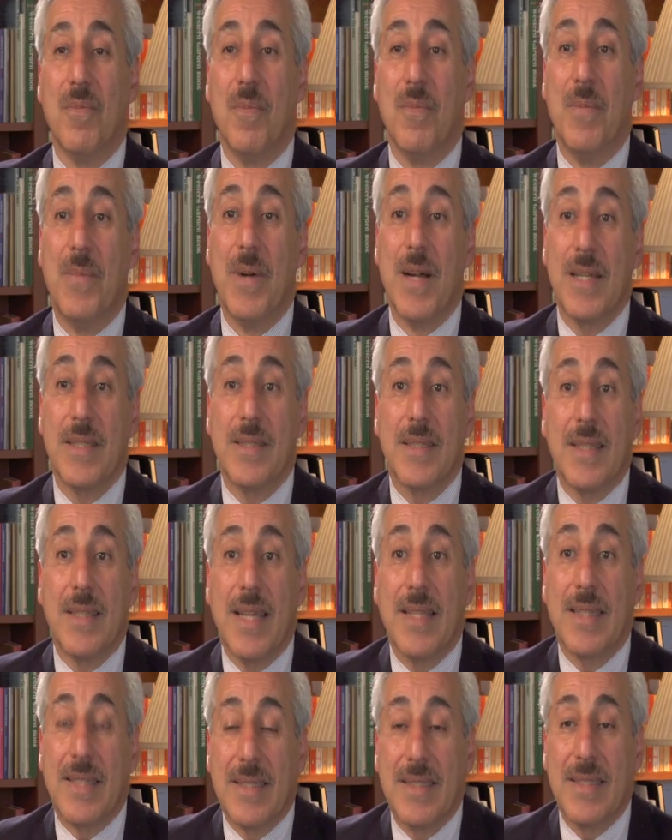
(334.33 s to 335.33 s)
But
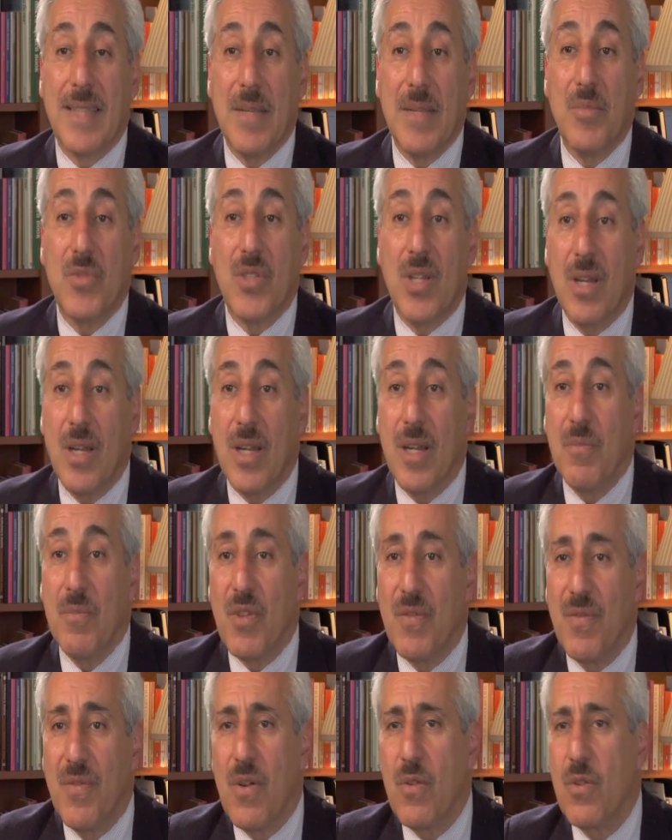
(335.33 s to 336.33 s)
at the same time, the
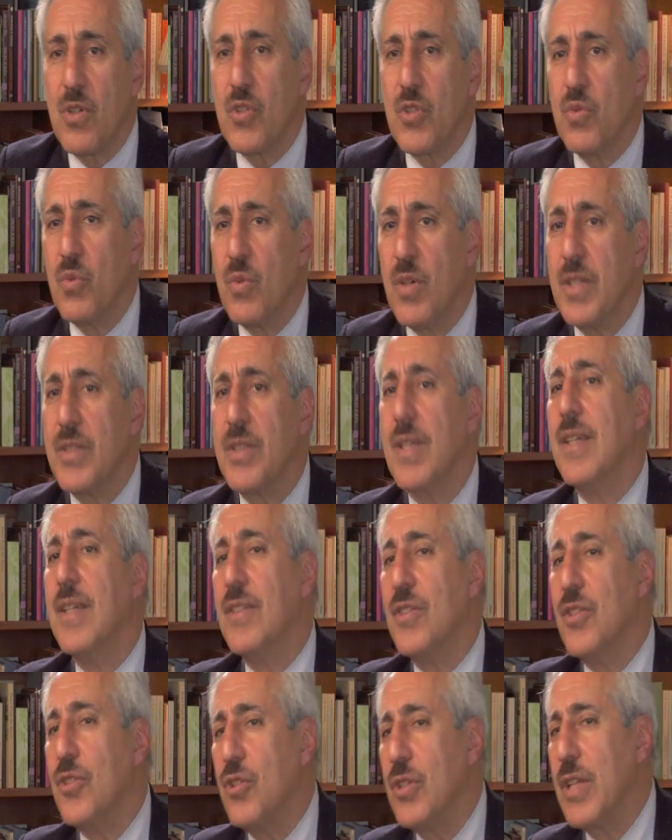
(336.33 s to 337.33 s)
focus was,
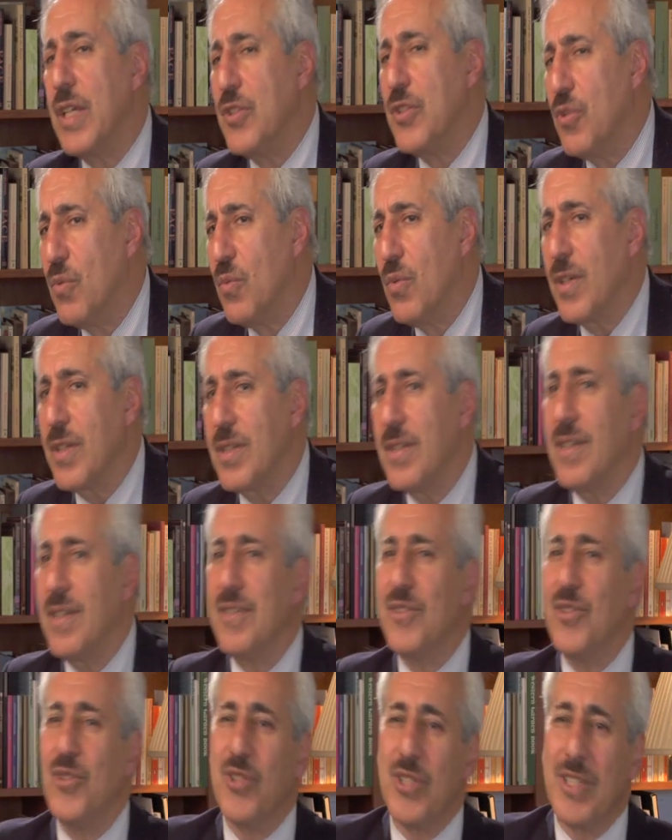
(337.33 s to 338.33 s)
did you get your work done?
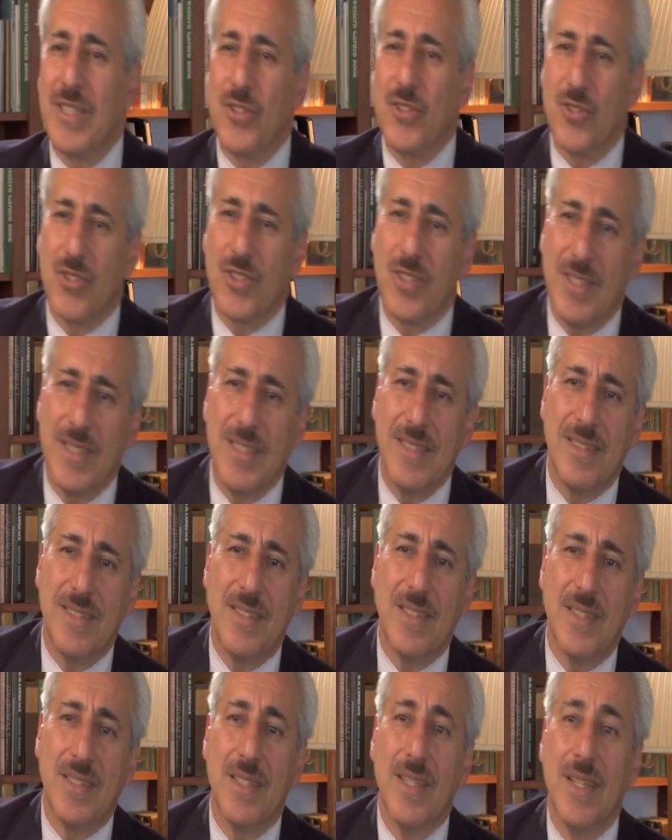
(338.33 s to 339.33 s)
Did you get your studies
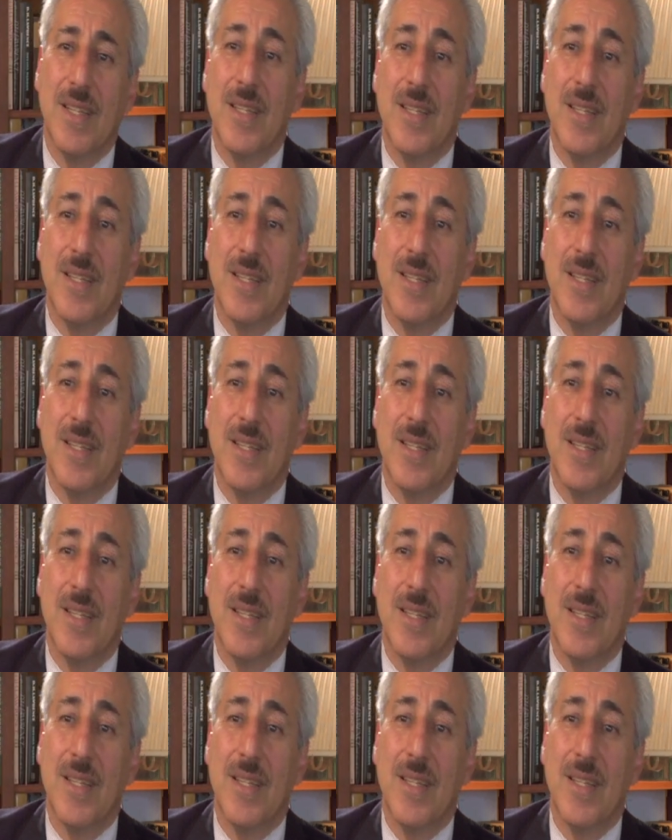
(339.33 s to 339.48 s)
done?